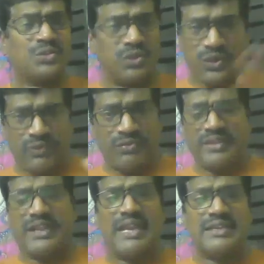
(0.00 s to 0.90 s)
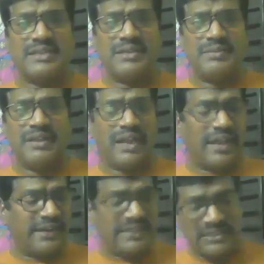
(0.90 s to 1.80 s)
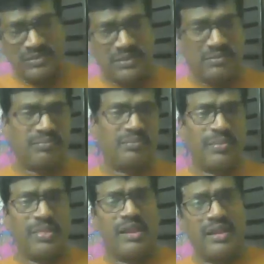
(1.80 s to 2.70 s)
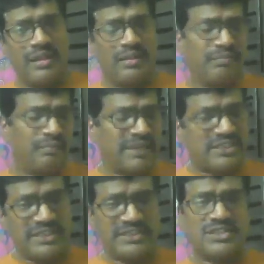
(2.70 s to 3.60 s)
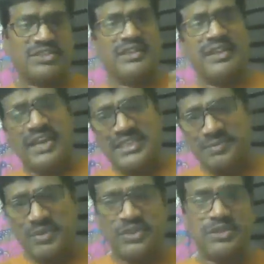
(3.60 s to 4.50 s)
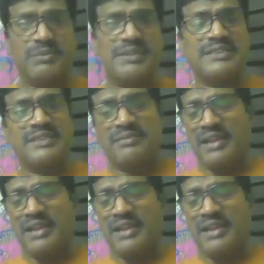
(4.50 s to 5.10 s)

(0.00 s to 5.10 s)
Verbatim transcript: sorry for that. I received messages and I respond to the messages.